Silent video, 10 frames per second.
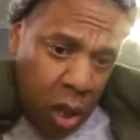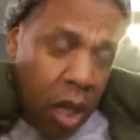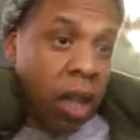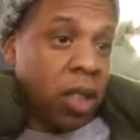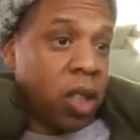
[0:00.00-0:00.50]

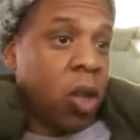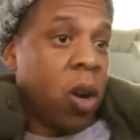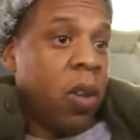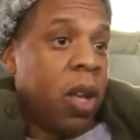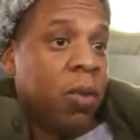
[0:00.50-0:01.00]
his
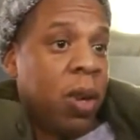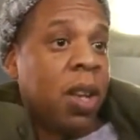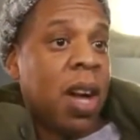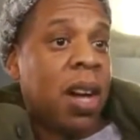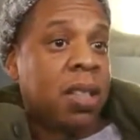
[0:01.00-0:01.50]
story and
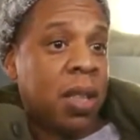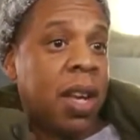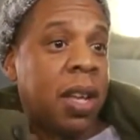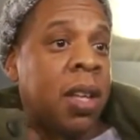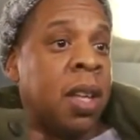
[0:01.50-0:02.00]
realize,
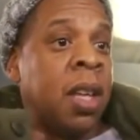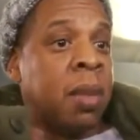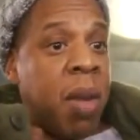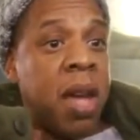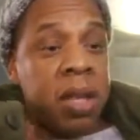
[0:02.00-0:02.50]
like,
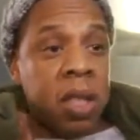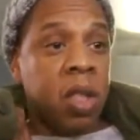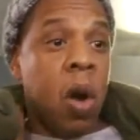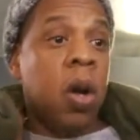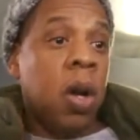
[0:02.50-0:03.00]
man, this is
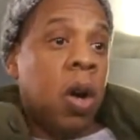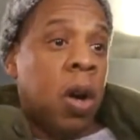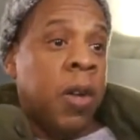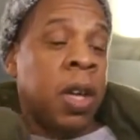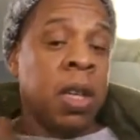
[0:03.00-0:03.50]
going
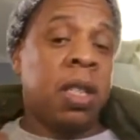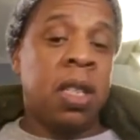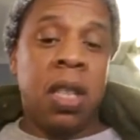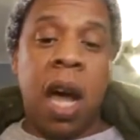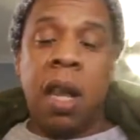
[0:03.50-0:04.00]
on. This
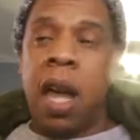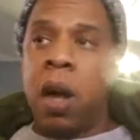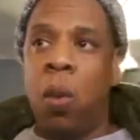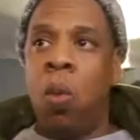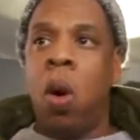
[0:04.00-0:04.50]
is not like
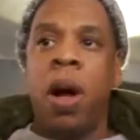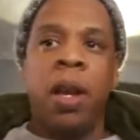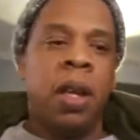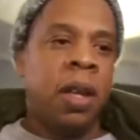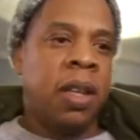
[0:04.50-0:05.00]

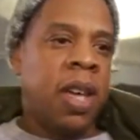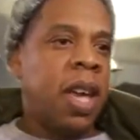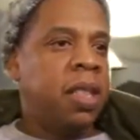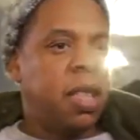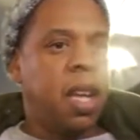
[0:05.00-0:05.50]
one
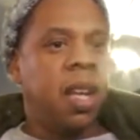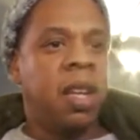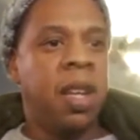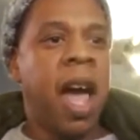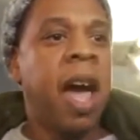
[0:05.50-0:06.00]
case that
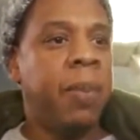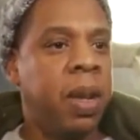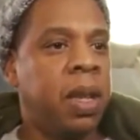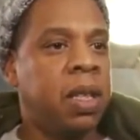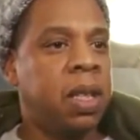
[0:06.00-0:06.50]

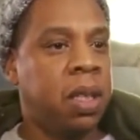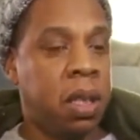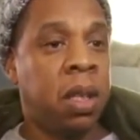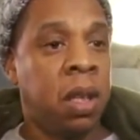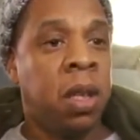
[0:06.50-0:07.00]
happened. This
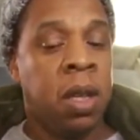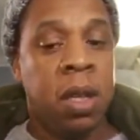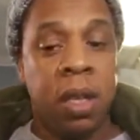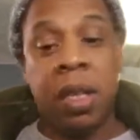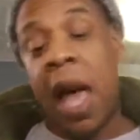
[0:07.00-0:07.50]

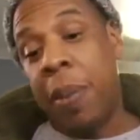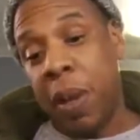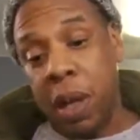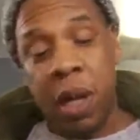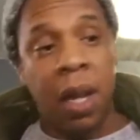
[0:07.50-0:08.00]
is
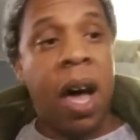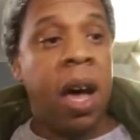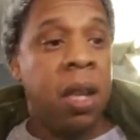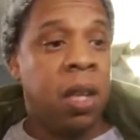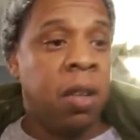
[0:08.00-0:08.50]
happening a
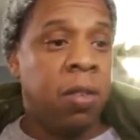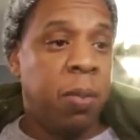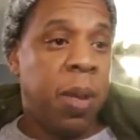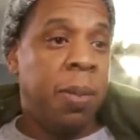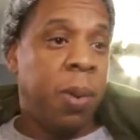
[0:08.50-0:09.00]
lot for
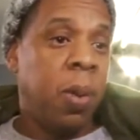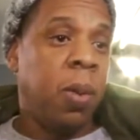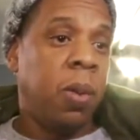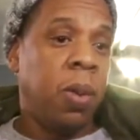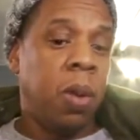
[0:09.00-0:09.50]
people,
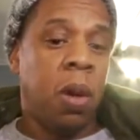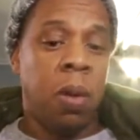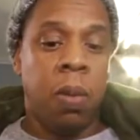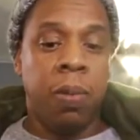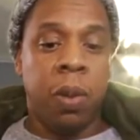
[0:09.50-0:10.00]
you know,
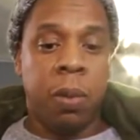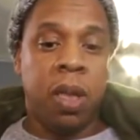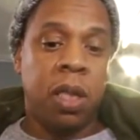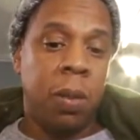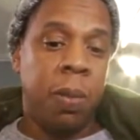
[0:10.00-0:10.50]

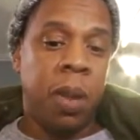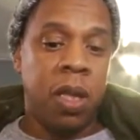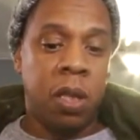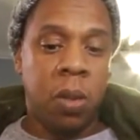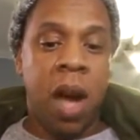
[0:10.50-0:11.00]
especially
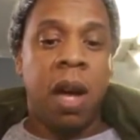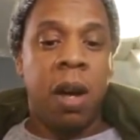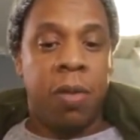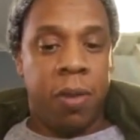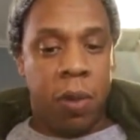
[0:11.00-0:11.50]
places where I
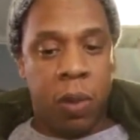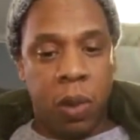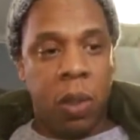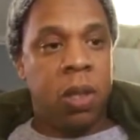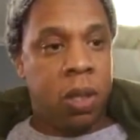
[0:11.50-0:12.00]
come
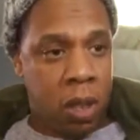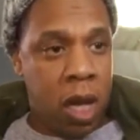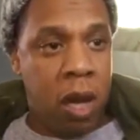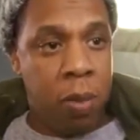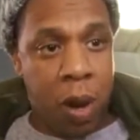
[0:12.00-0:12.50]
from,
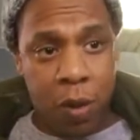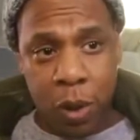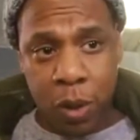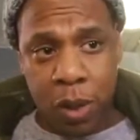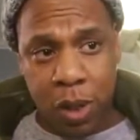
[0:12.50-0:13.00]
in the
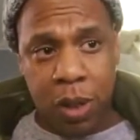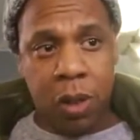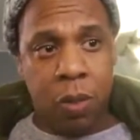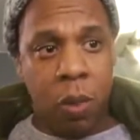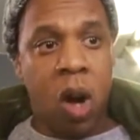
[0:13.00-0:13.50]
boroughs and
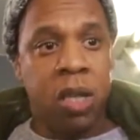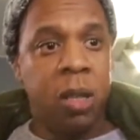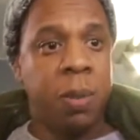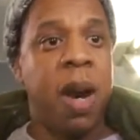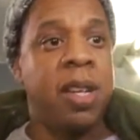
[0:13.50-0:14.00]

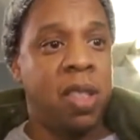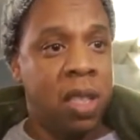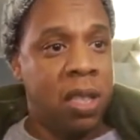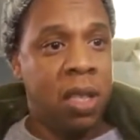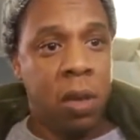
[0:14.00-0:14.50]
Marcy
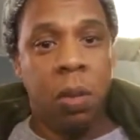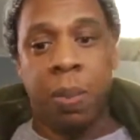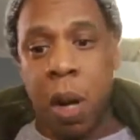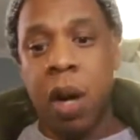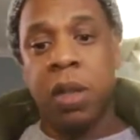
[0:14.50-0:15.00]
Projects and
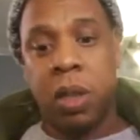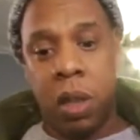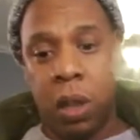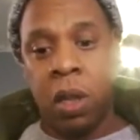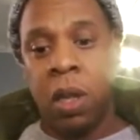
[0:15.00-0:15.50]
Bronx
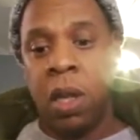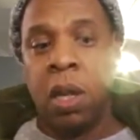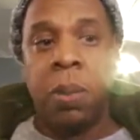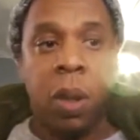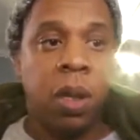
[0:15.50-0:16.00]
and
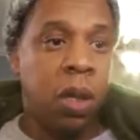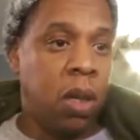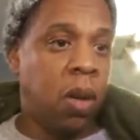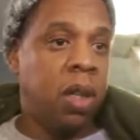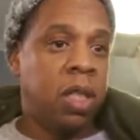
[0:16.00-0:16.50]
Brooklyn
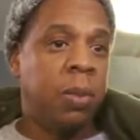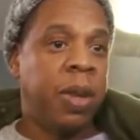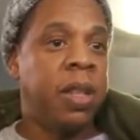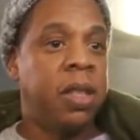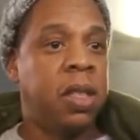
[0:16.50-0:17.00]
and all these
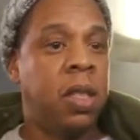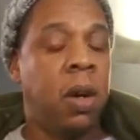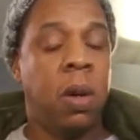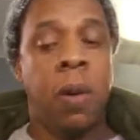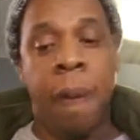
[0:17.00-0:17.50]
places.
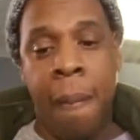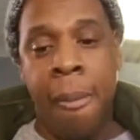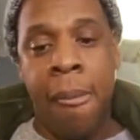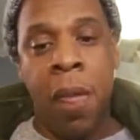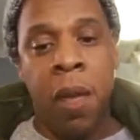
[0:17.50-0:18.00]
So
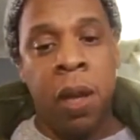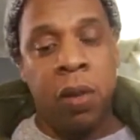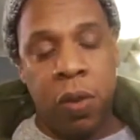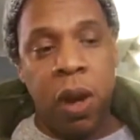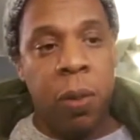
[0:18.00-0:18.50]

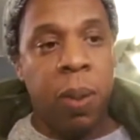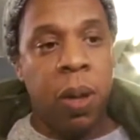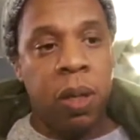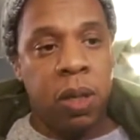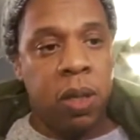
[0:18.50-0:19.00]
it's very
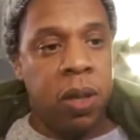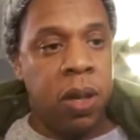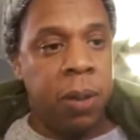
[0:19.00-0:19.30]
important, this story.